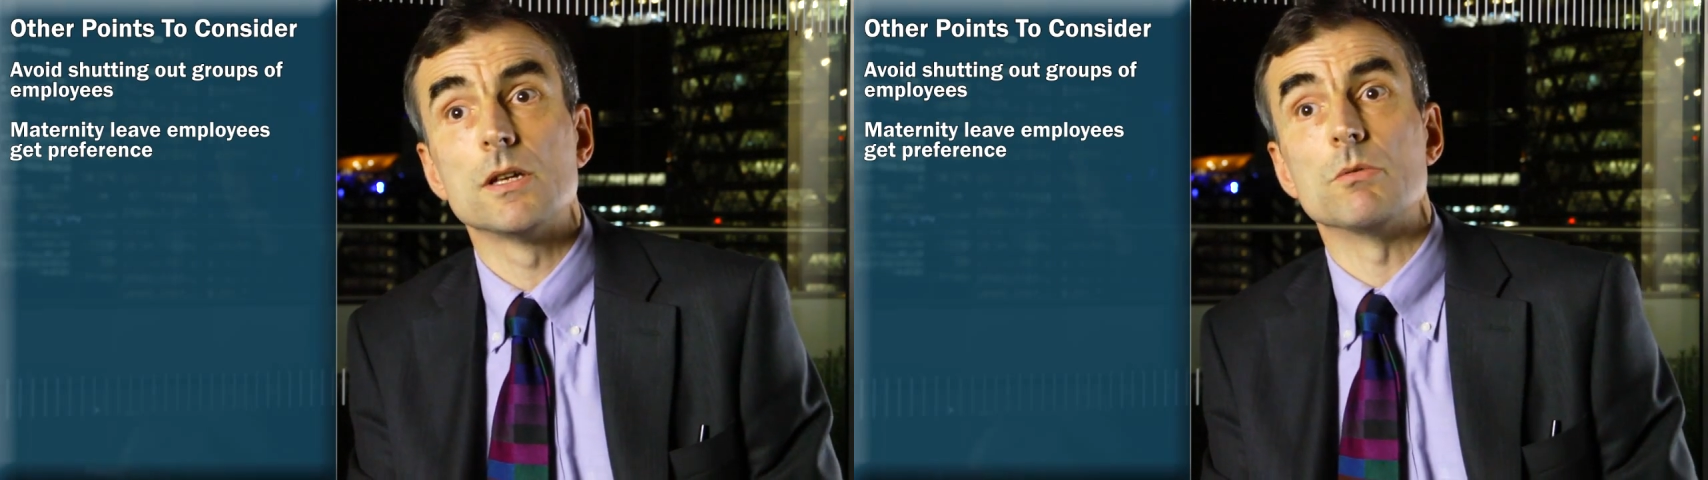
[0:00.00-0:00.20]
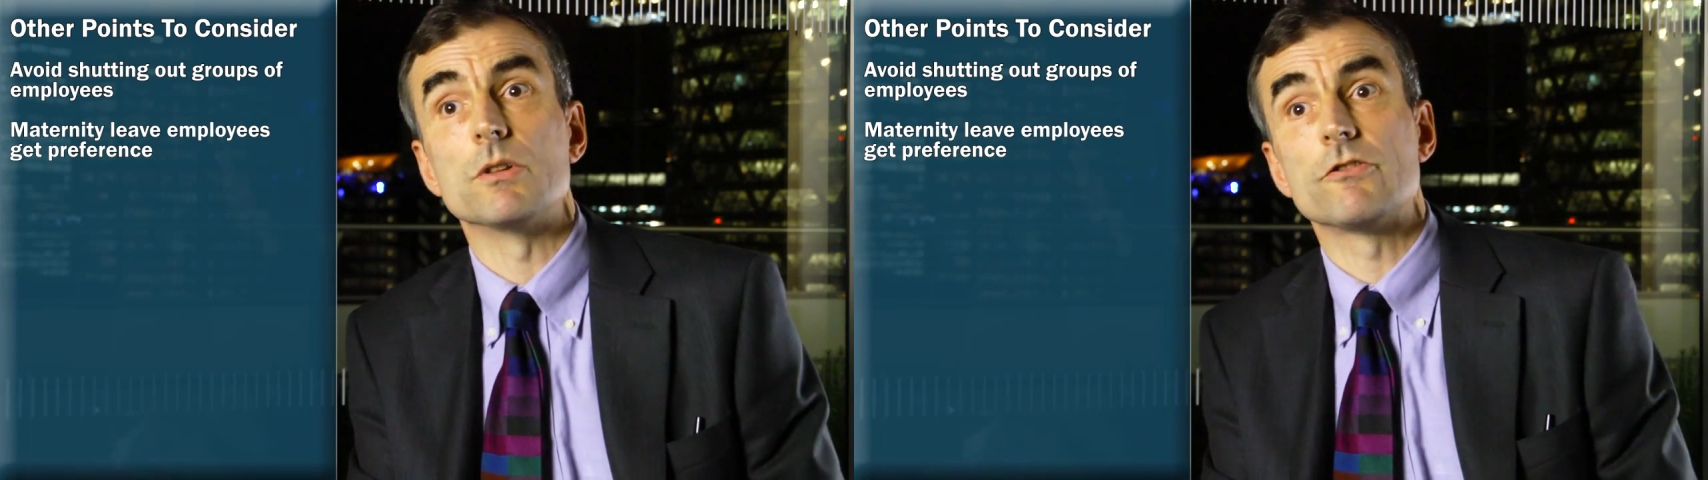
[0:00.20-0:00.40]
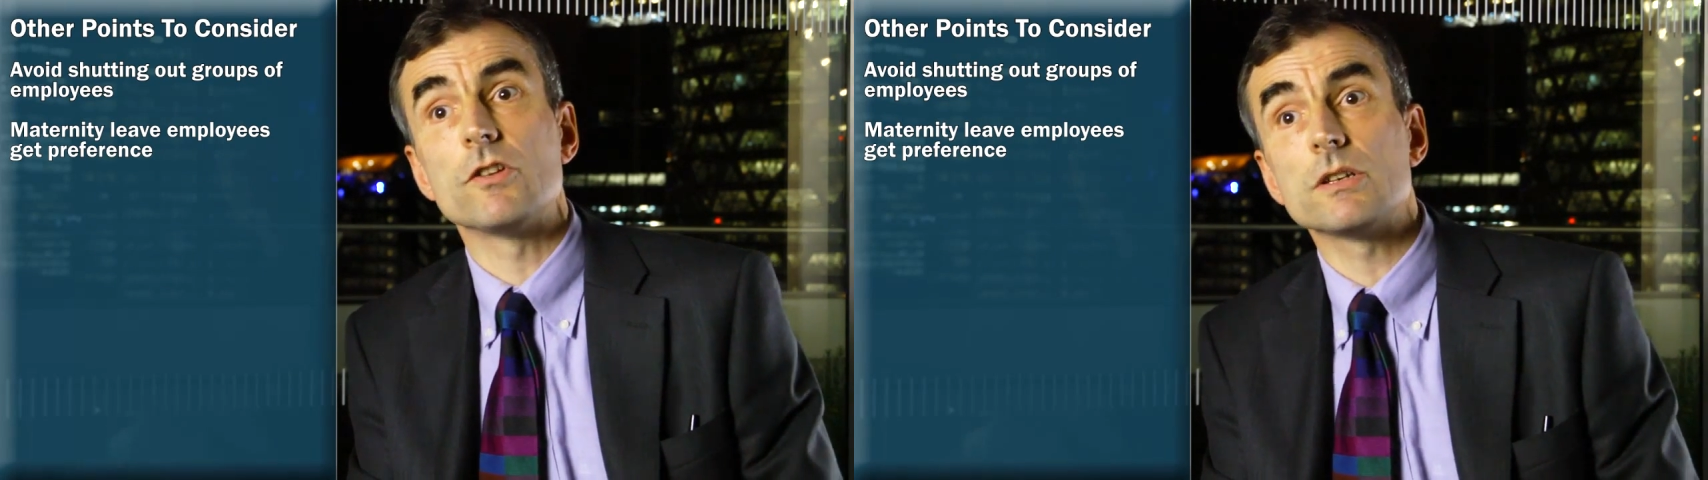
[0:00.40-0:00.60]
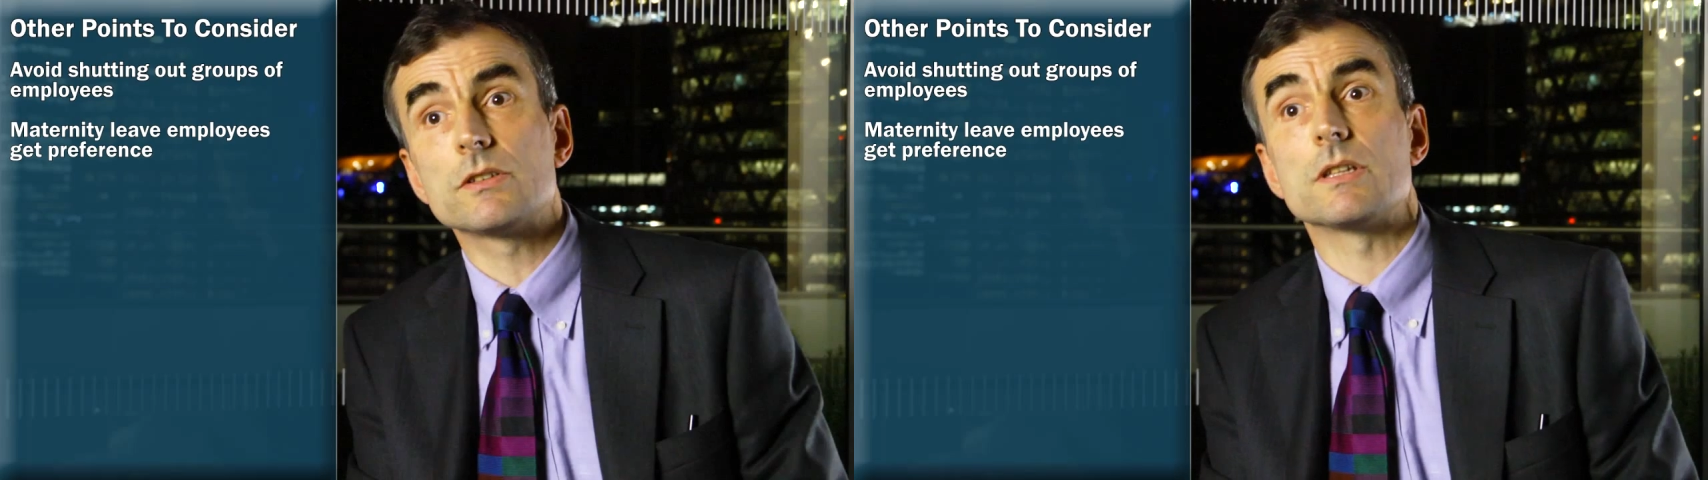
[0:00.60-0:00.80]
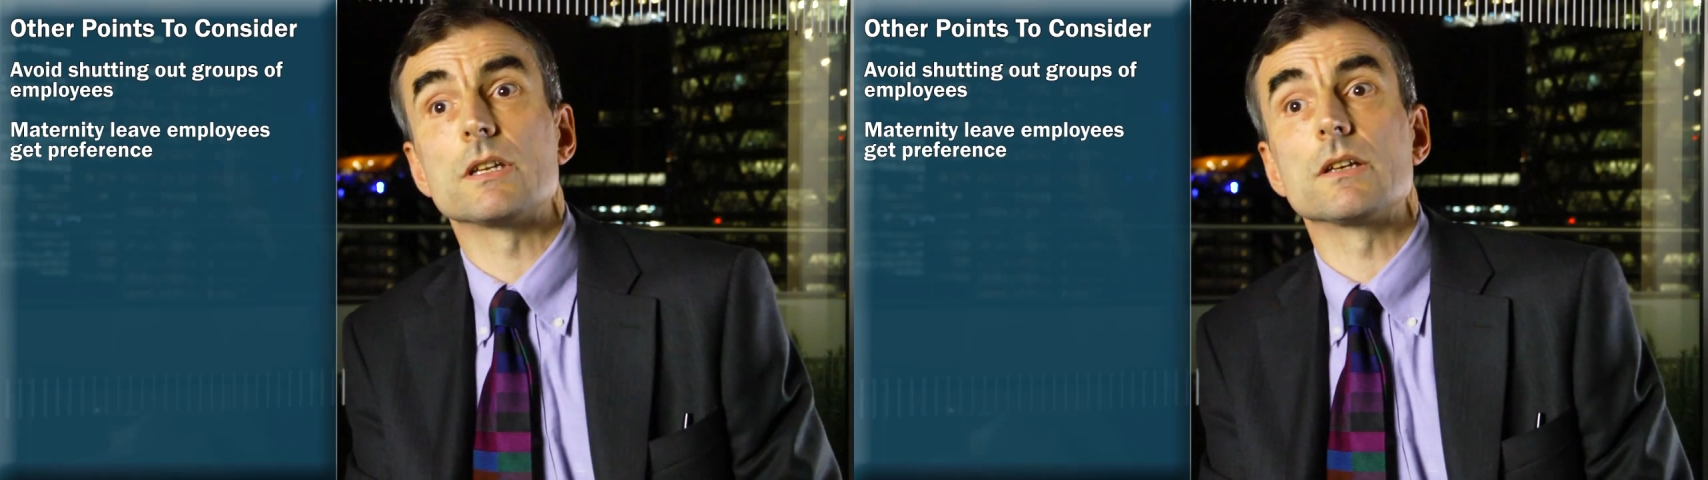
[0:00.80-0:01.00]
Well, the
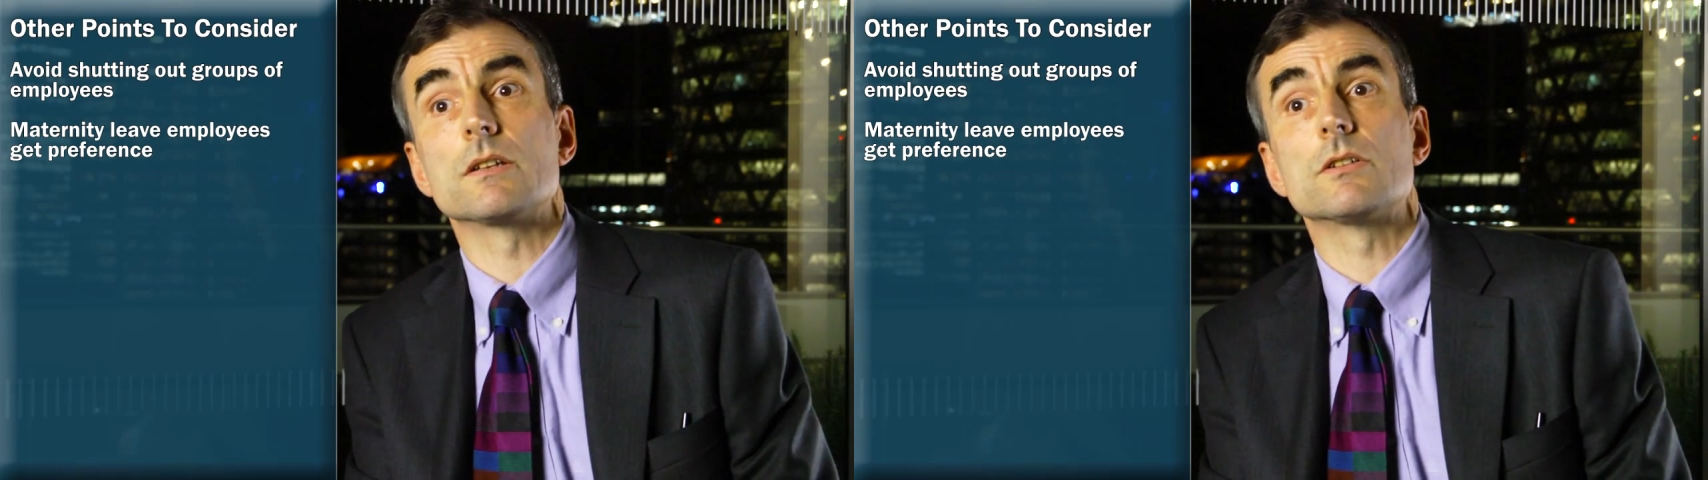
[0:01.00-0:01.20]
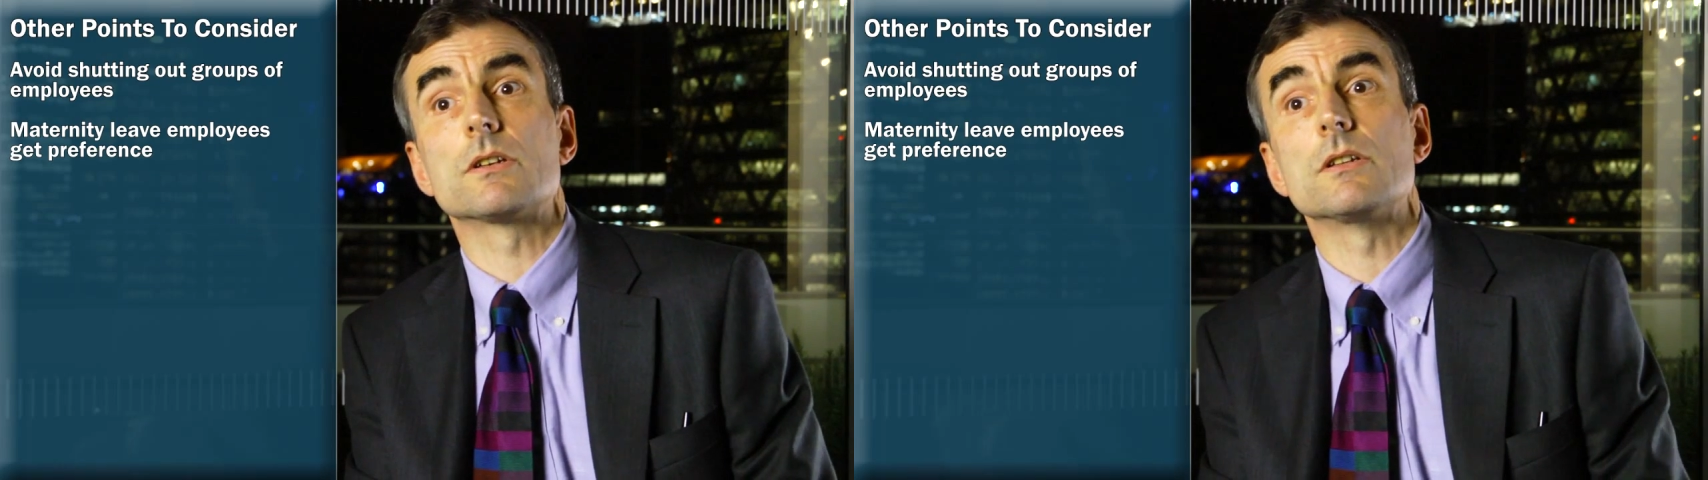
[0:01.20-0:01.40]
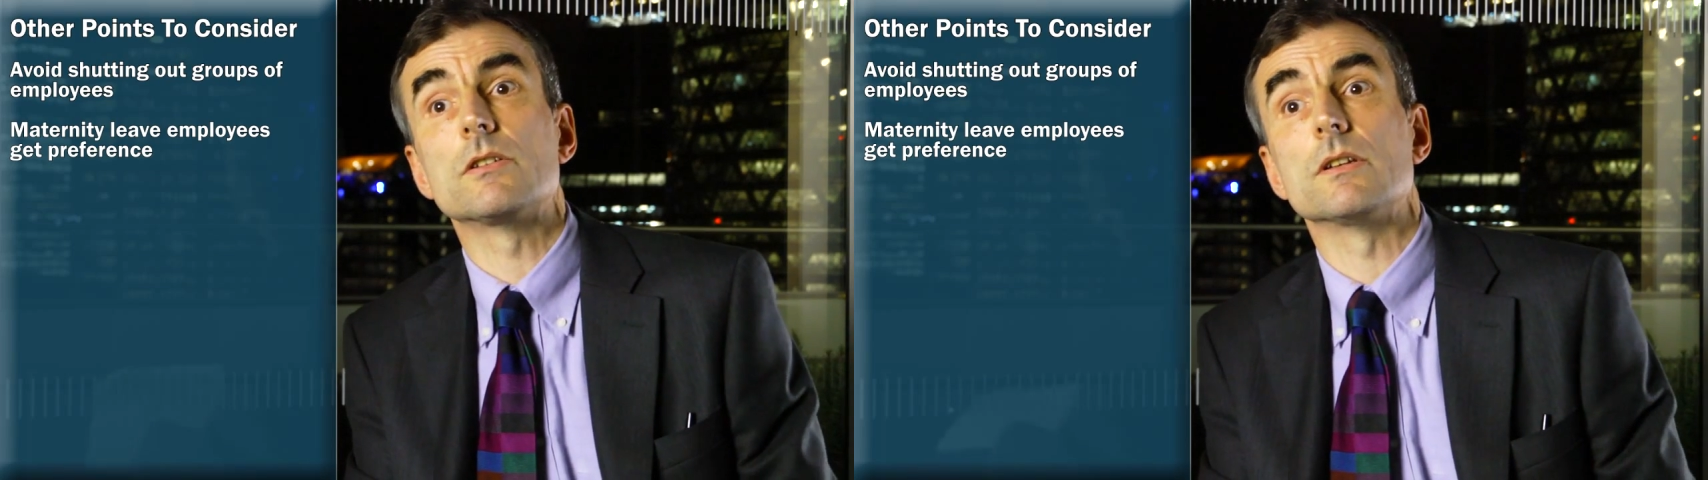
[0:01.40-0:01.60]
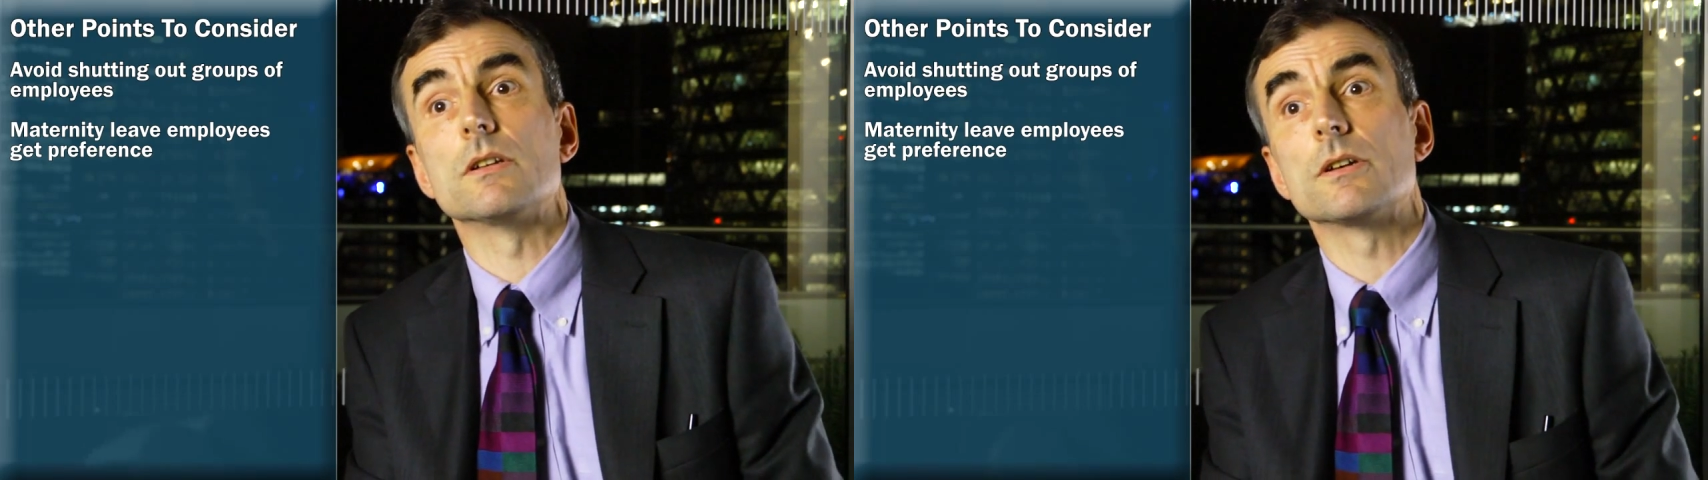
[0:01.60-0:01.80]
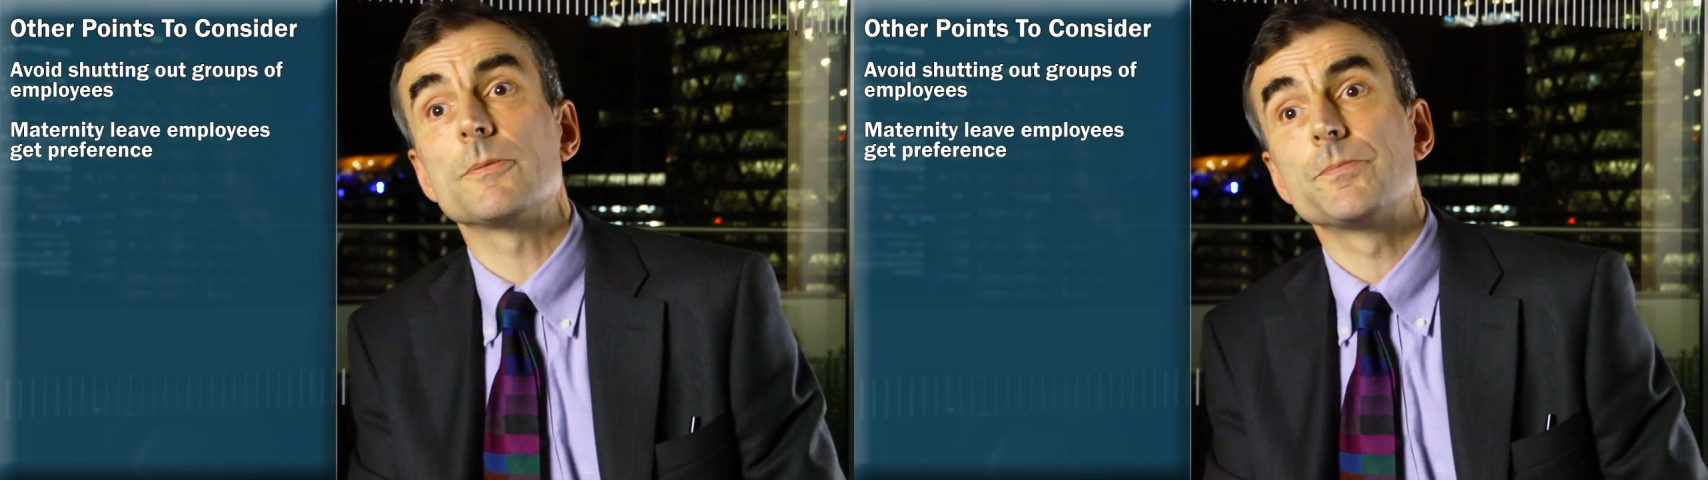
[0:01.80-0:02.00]
first thing to
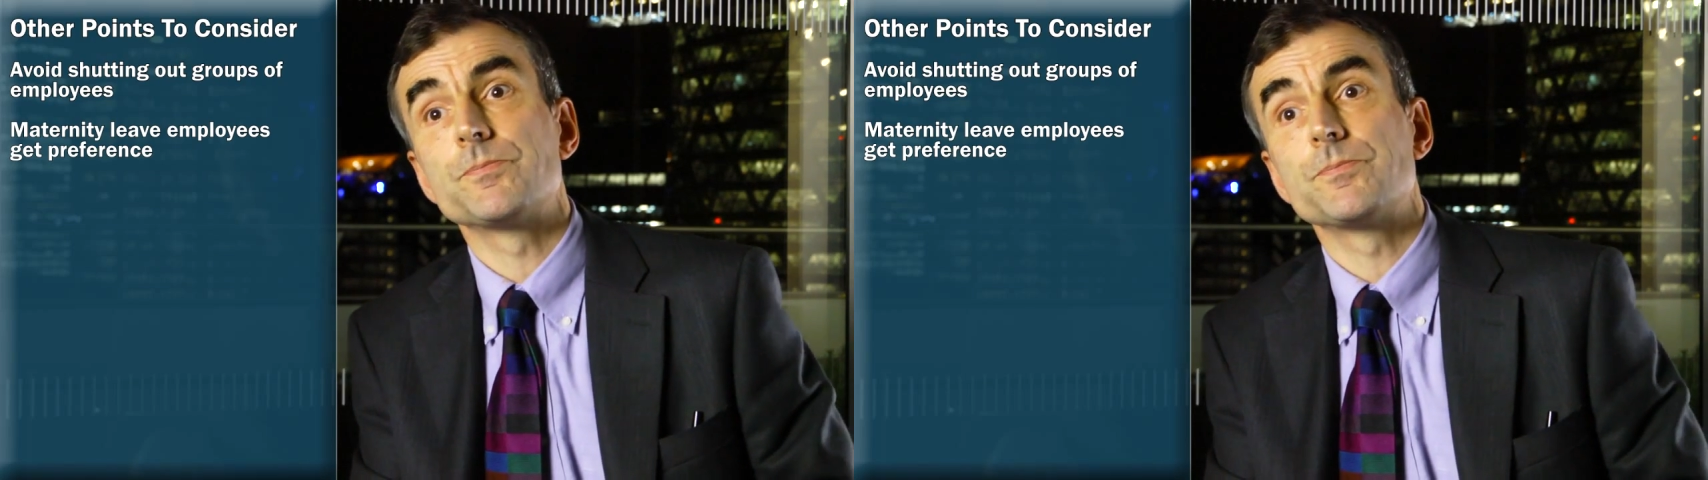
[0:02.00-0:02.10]
consider